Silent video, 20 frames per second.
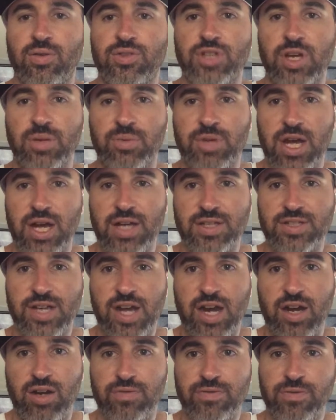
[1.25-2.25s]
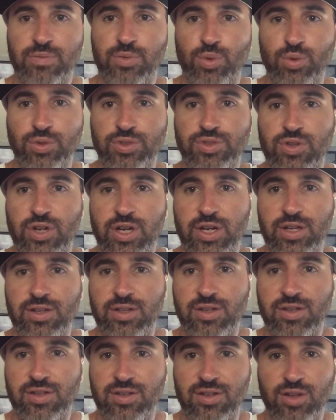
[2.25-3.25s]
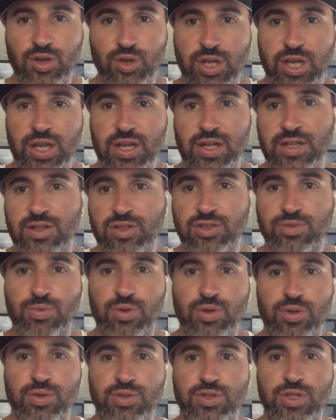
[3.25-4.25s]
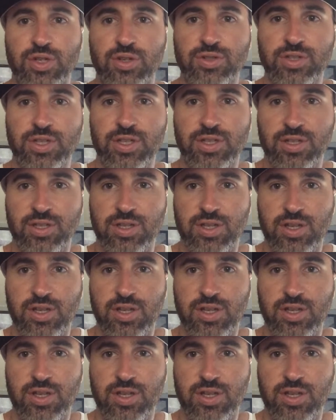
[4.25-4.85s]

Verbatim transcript: What's up, guys? Kyle from Newell Strength, located in Hillsborough, New Jersey.